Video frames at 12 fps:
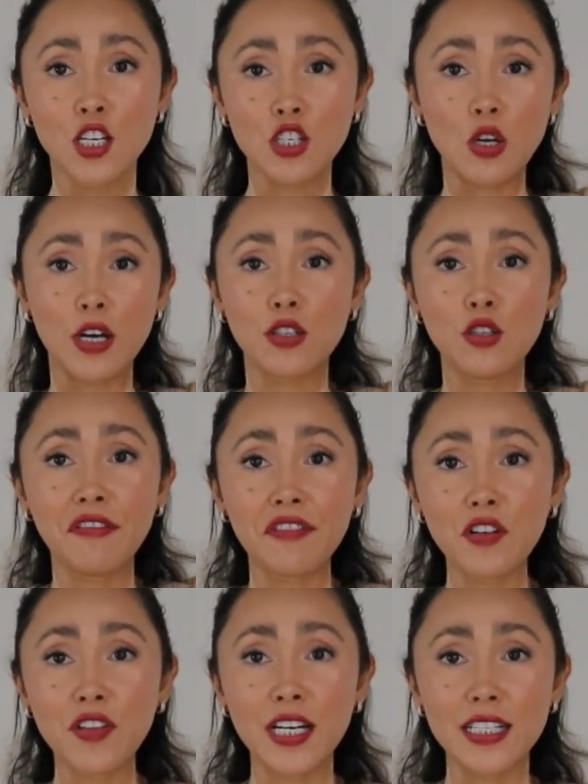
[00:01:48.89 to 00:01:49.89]
So I do
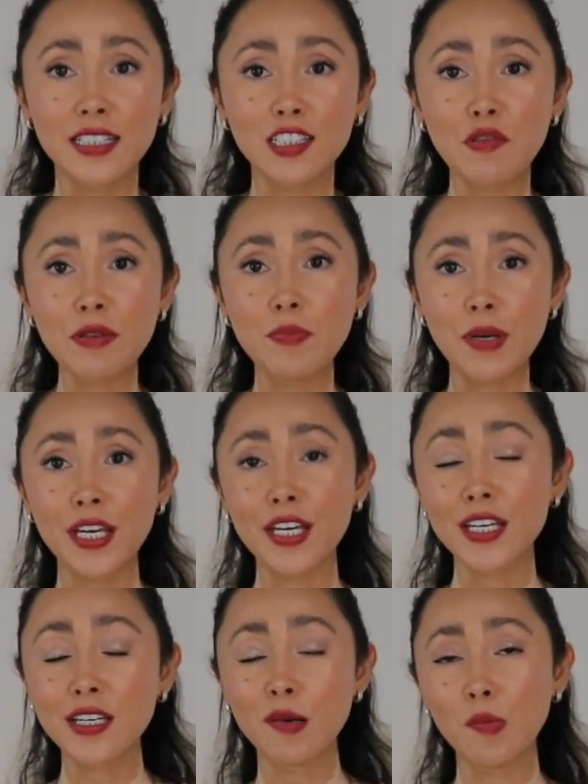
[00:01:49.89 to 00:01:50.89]
feel that it's a little bit
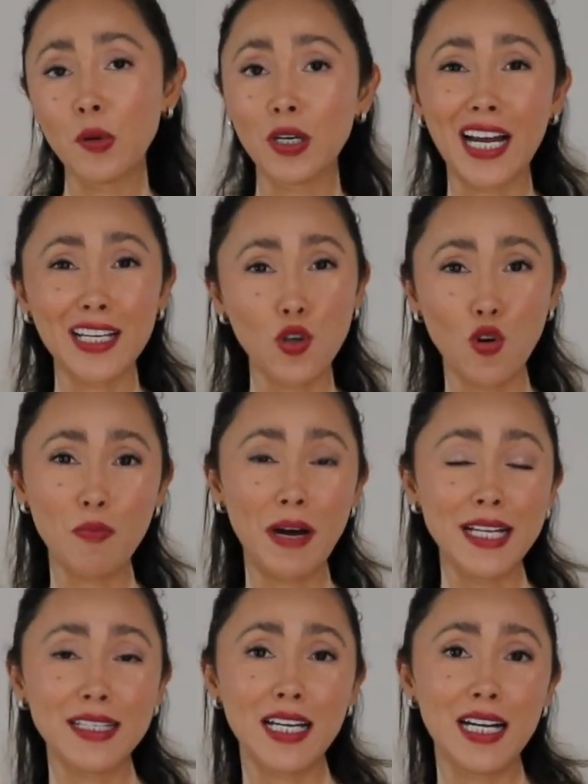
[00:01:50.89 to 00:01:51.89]
big, but I don't
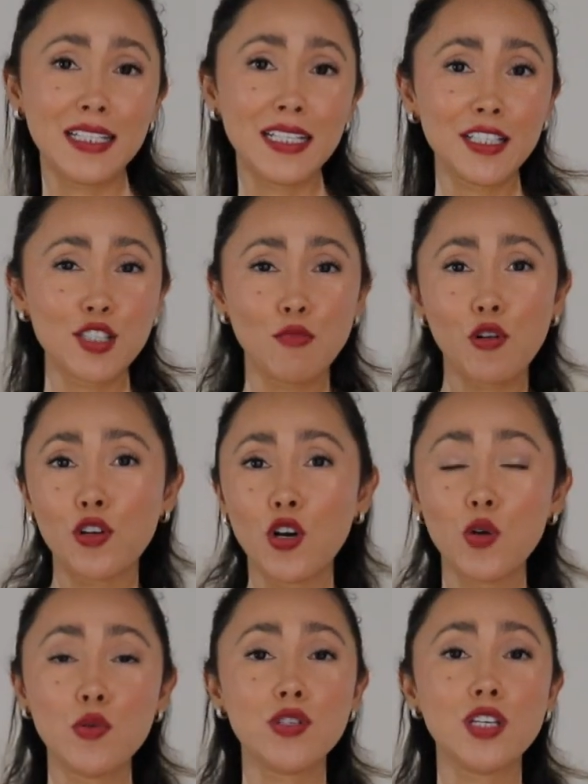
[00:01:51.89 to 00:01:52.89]
mind it. I think it's more
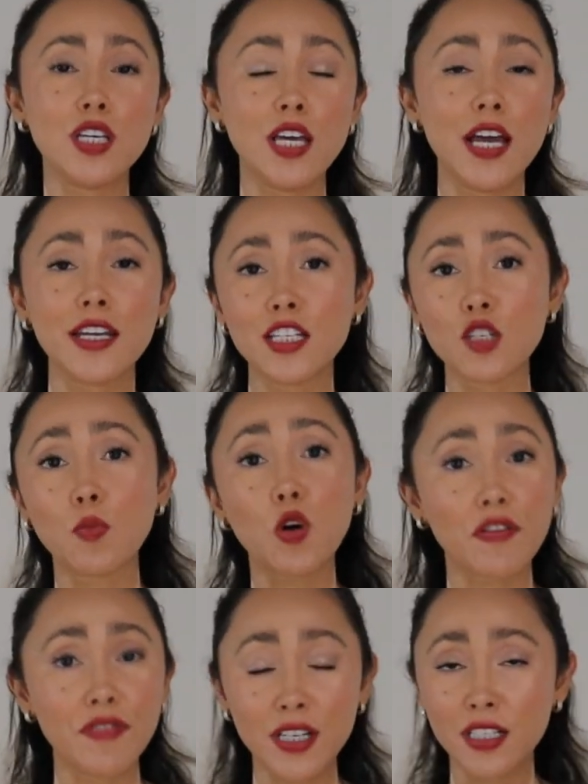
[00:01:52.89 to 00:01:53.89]
cozy and it's
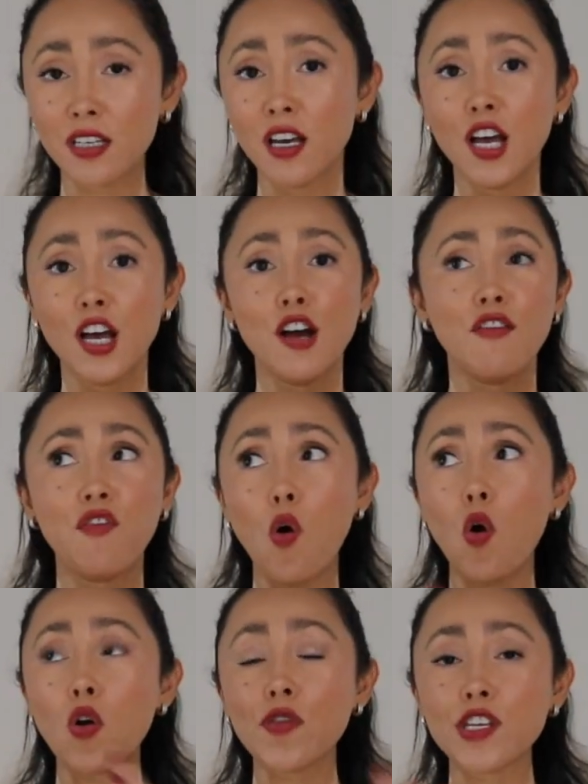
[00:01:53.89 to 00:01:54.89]
perfect
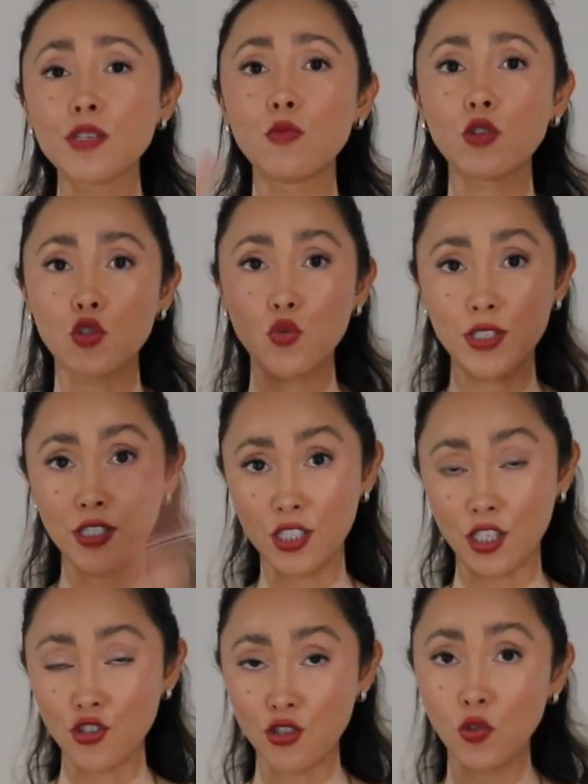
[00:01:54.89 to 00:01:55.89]
for this more
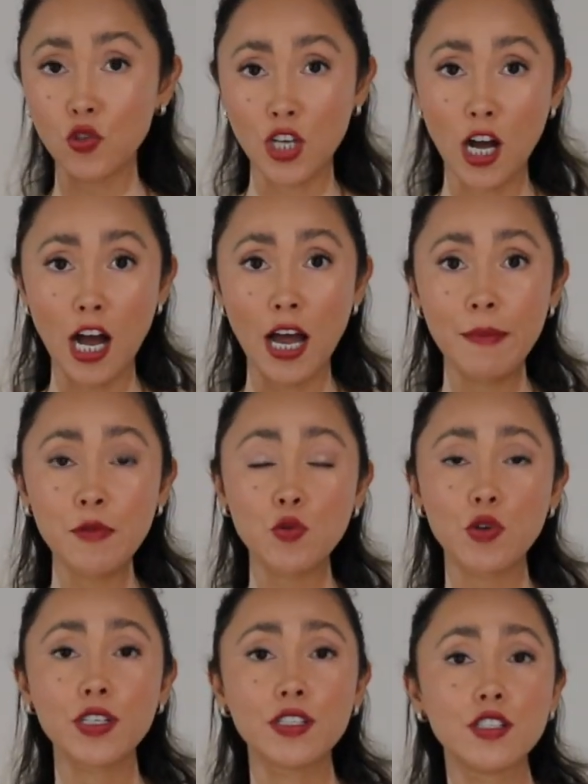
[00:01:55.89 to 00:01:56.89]
transitional times
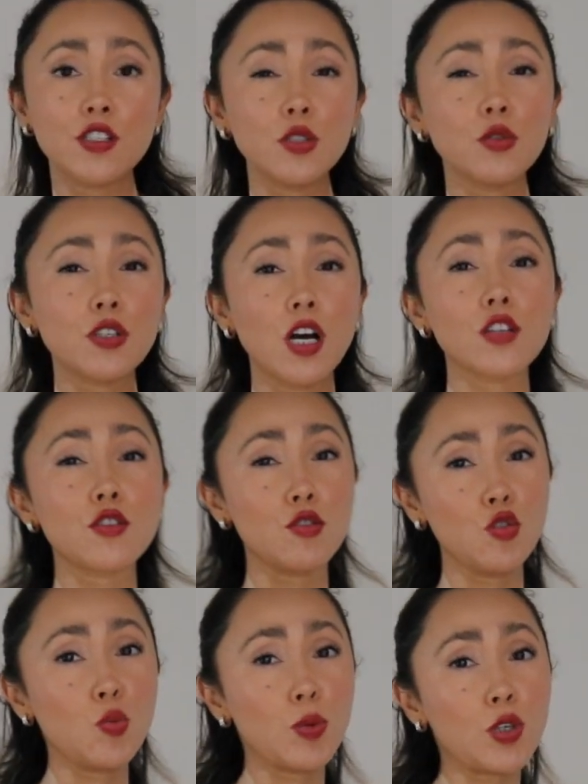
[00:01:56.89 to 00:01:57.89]
where it's still not
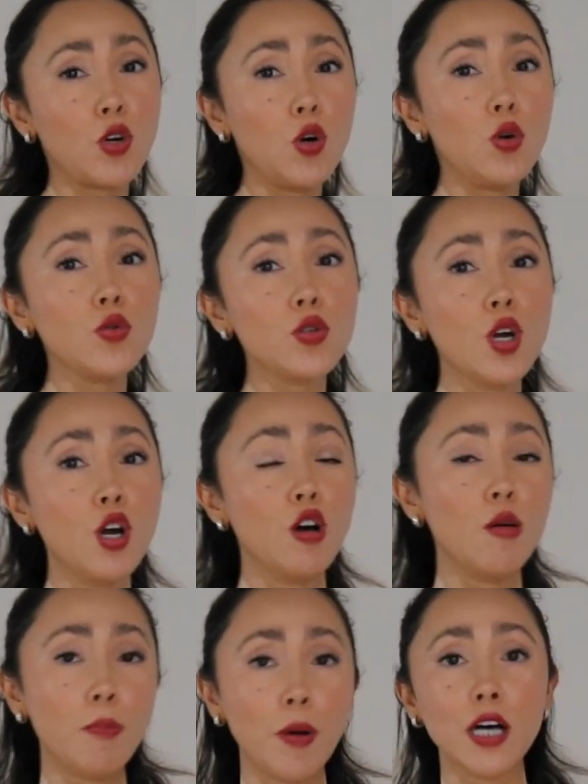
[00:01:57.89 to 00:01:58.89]
super cold,
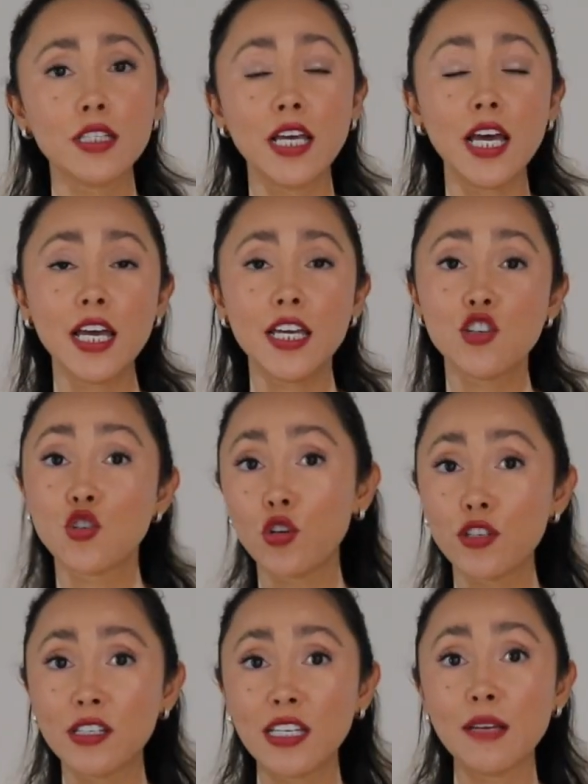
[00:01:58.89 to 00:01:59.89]
but a short
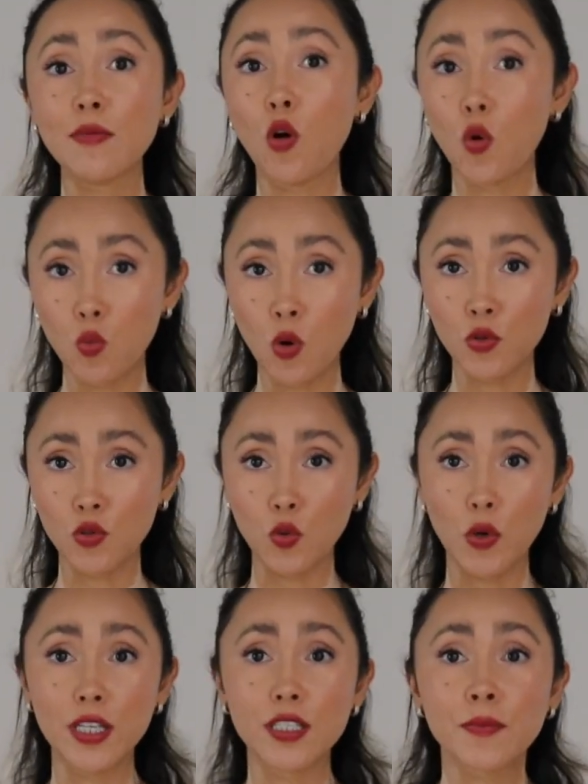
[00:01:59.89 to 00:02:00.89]
sleeve won't do
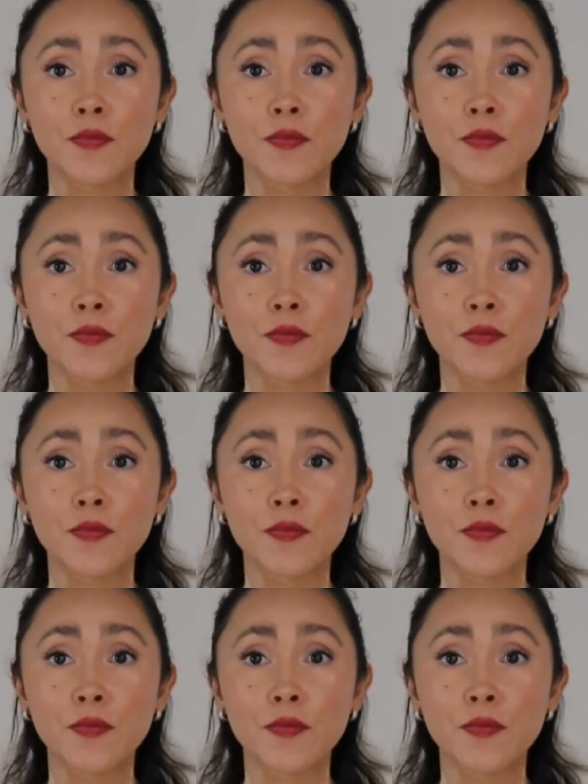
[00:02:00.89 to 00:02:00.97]
it.